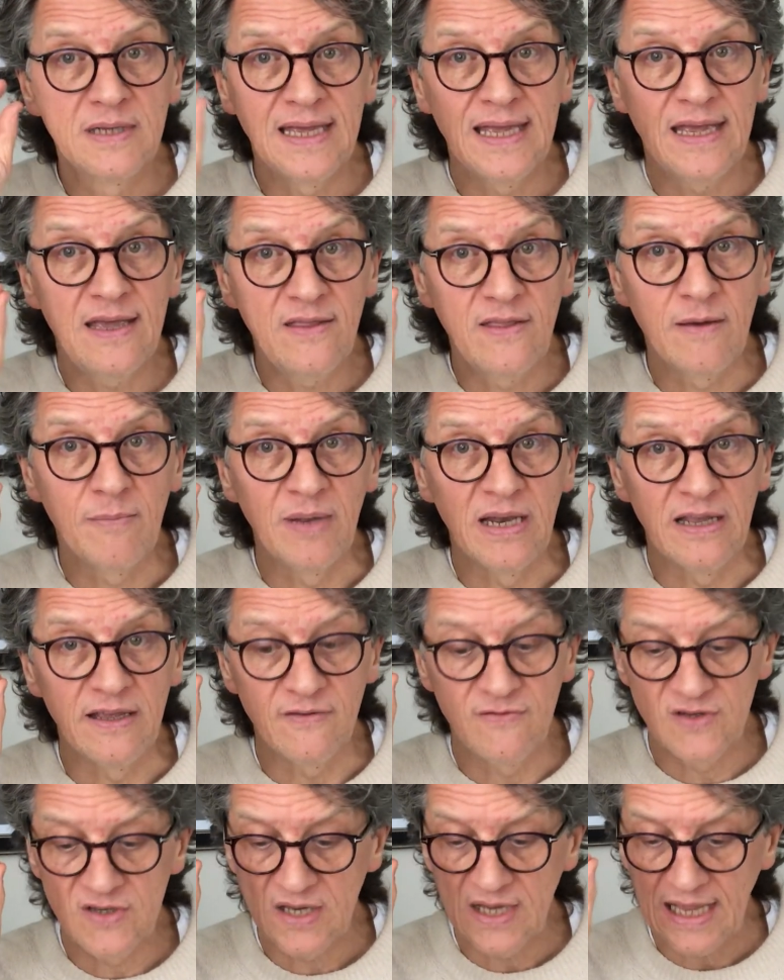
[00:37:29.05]
hear their
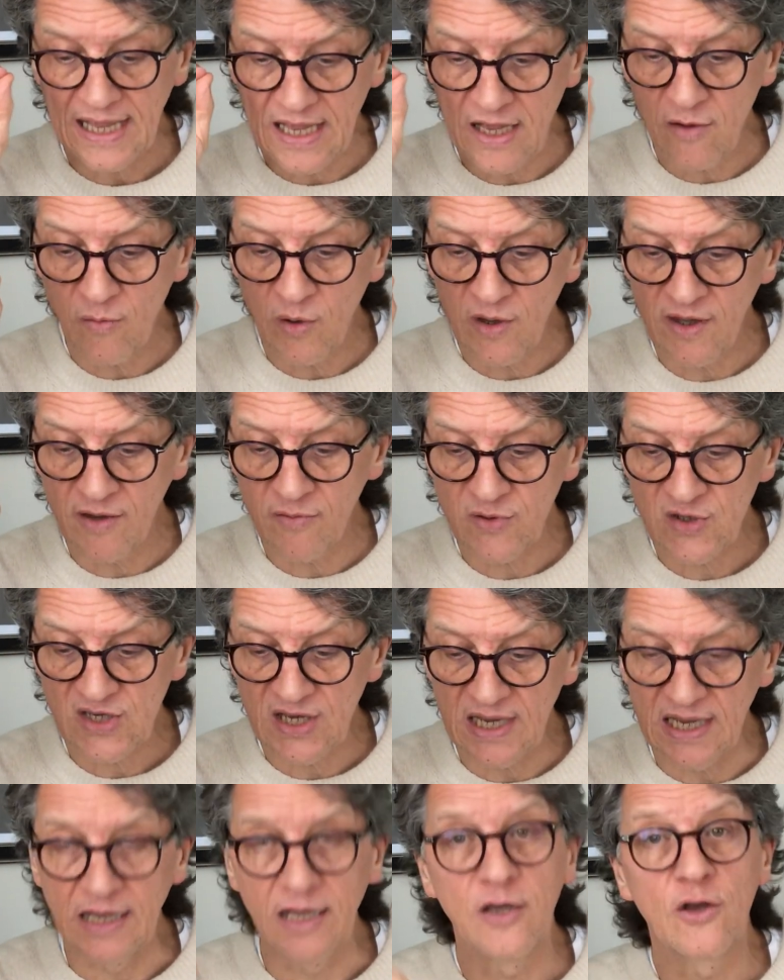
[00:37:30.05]
beliefs, hear what they were saying.